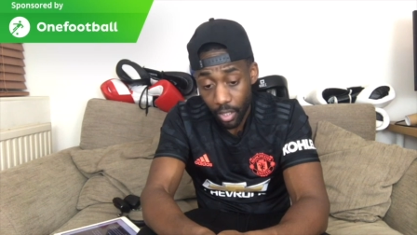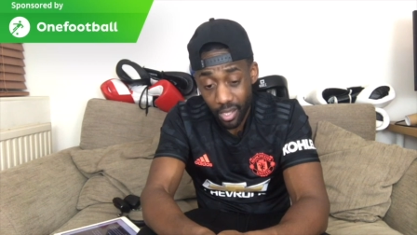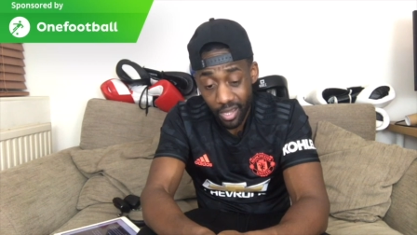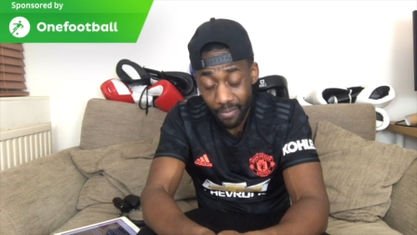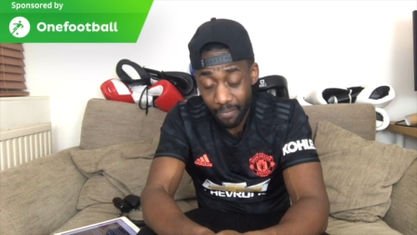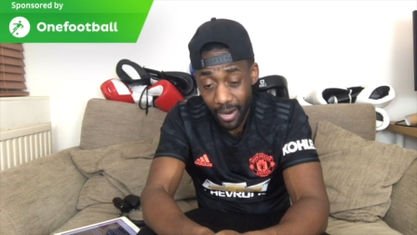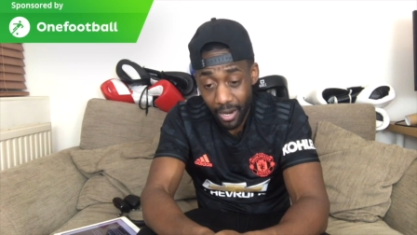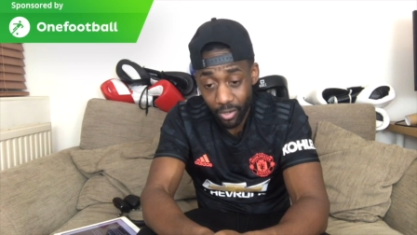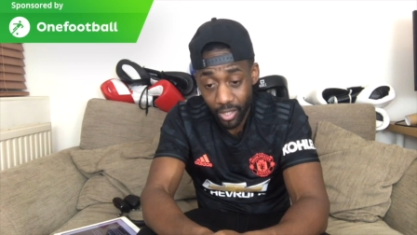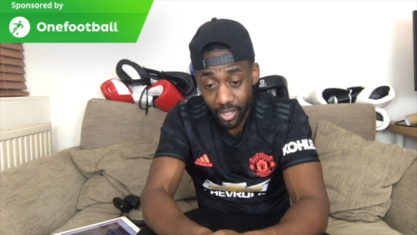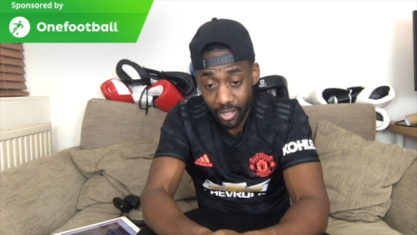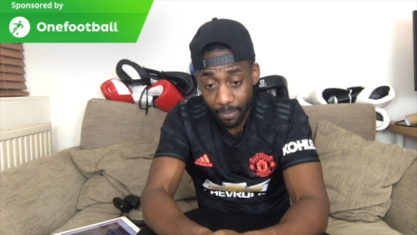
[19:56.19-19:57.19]
in my
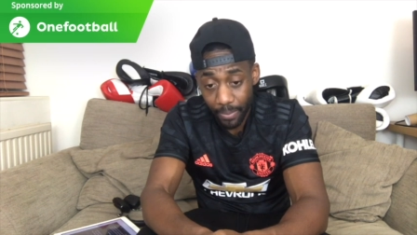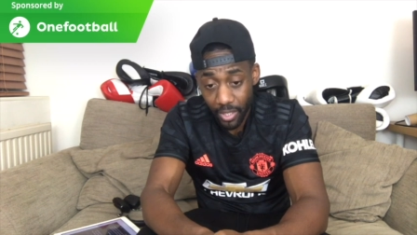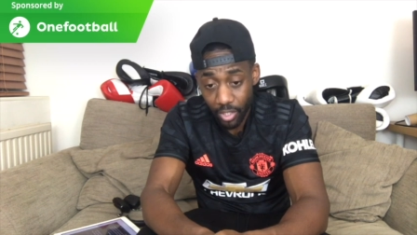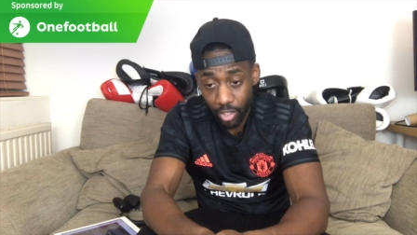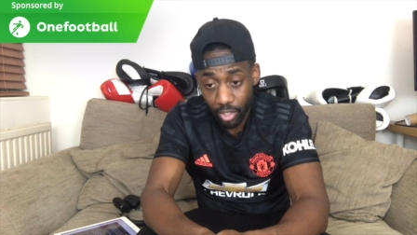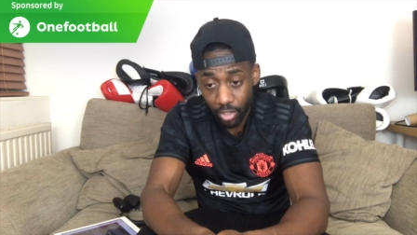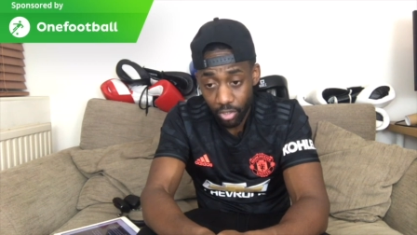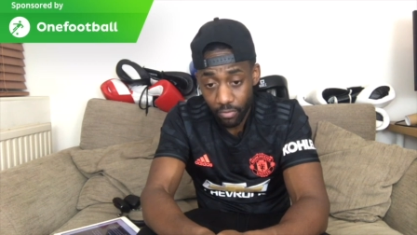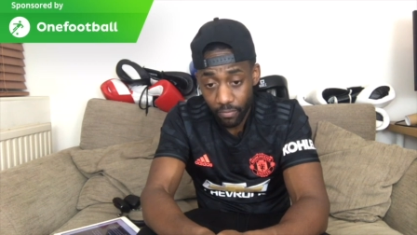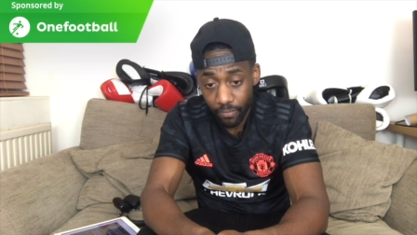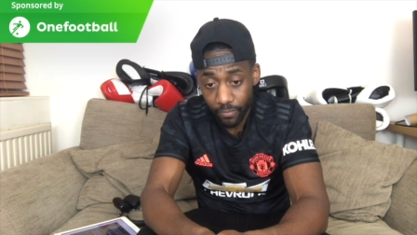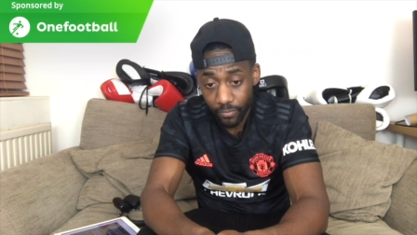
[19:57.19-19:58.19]
honest opinion,
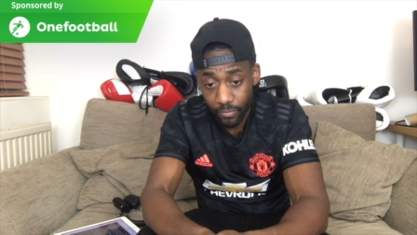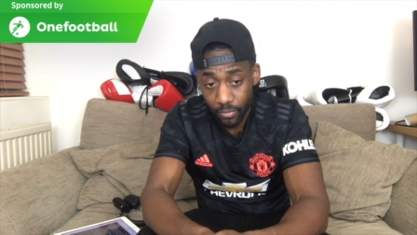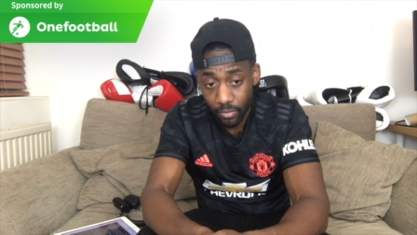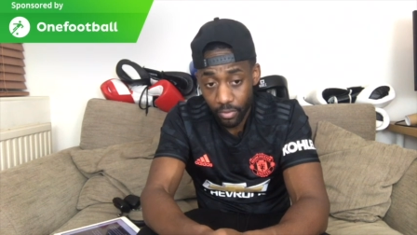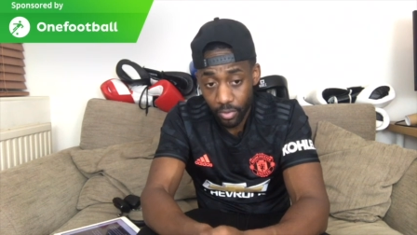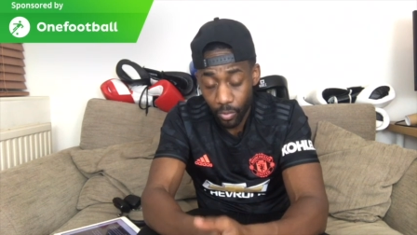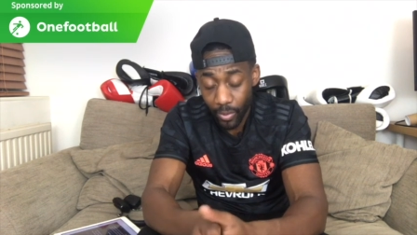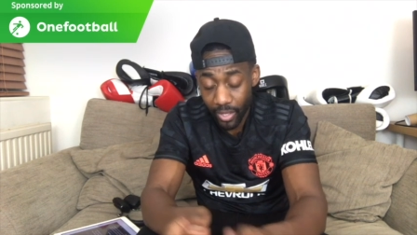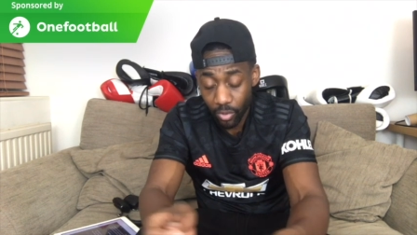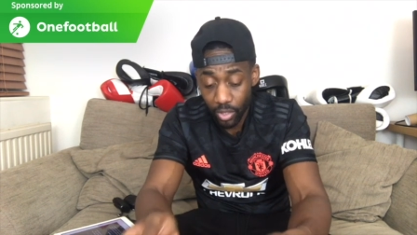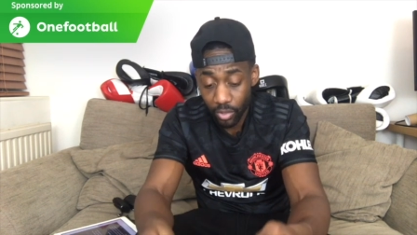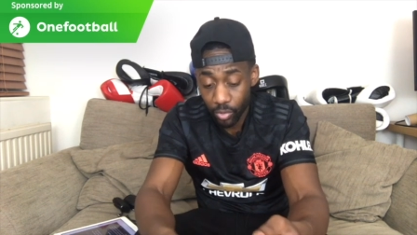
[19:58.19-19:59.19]
the way
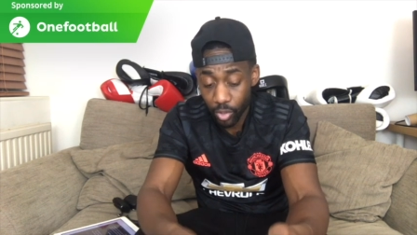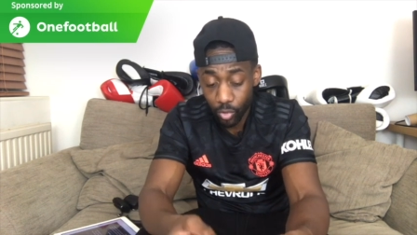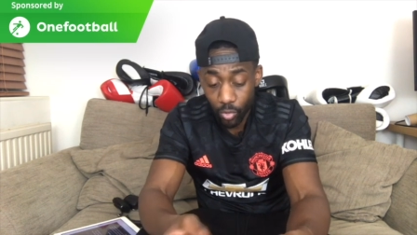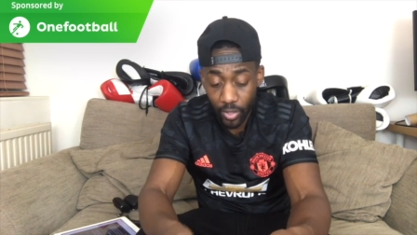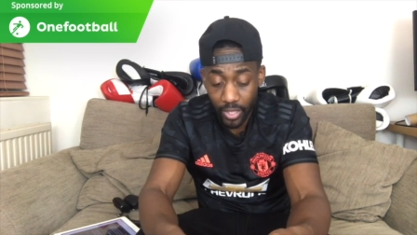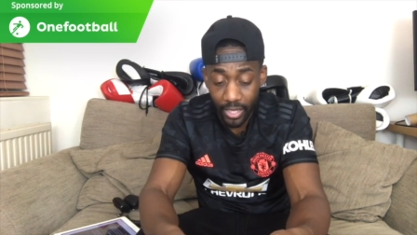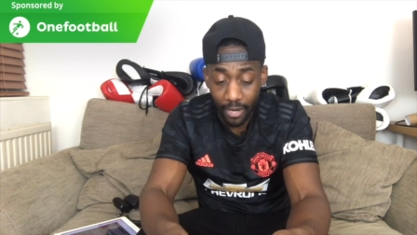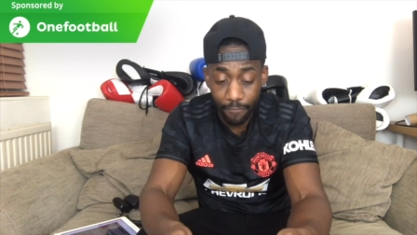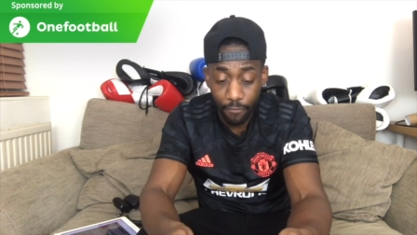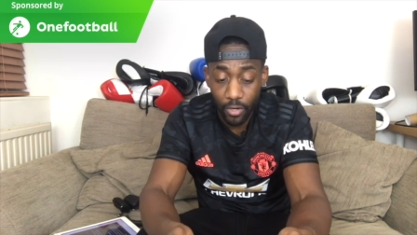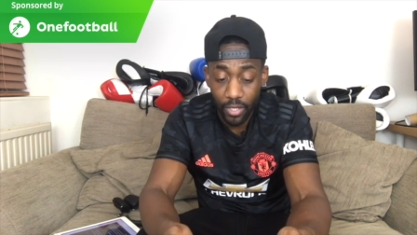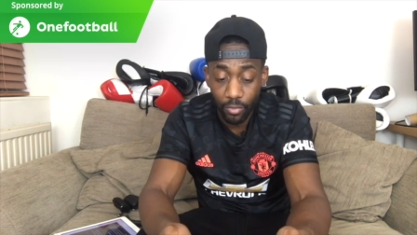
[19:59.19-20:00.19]
Ollie was talking, I
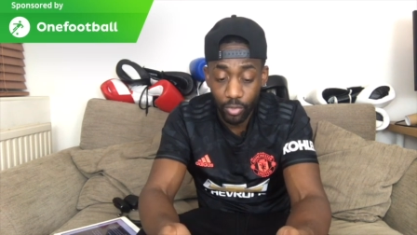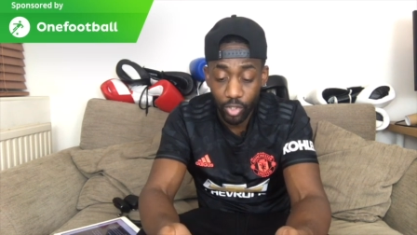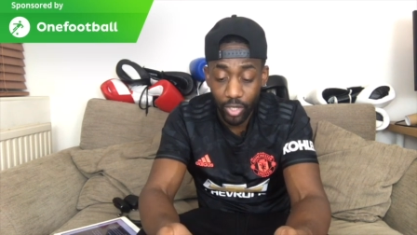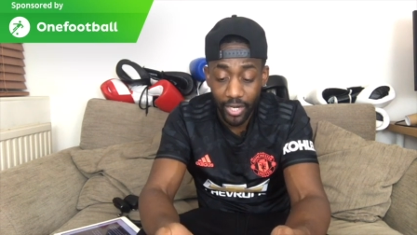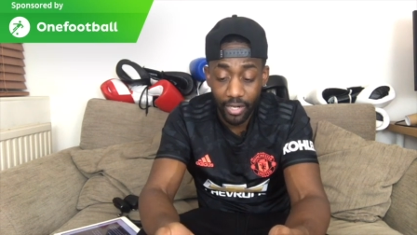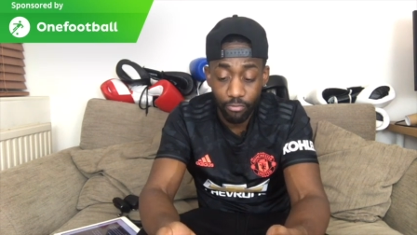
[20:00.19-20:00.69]
thought he was trying to